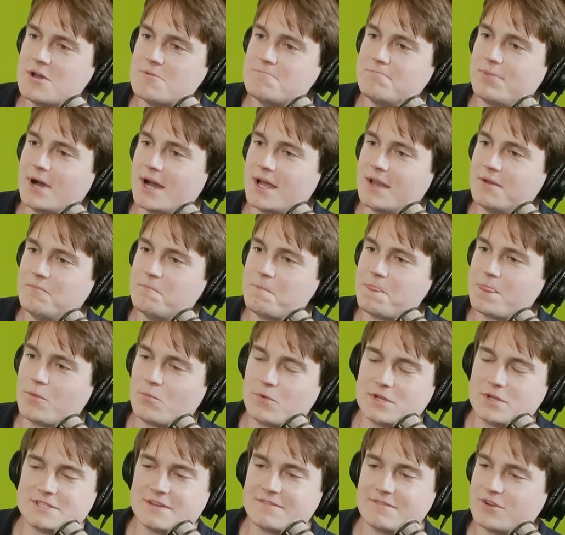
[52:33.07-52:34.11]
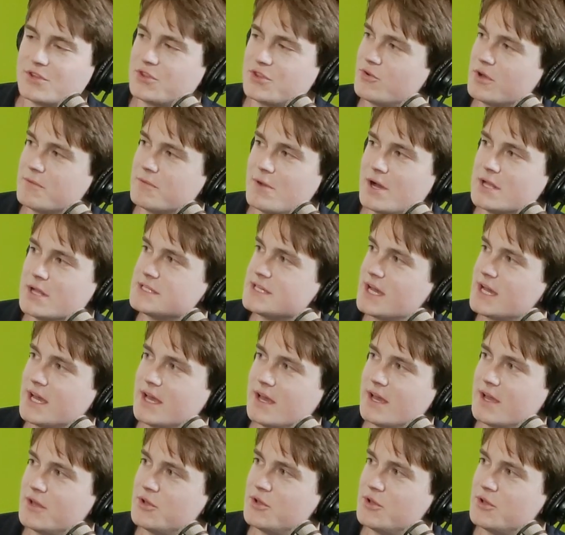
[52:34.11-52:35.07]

but once every 3 months, I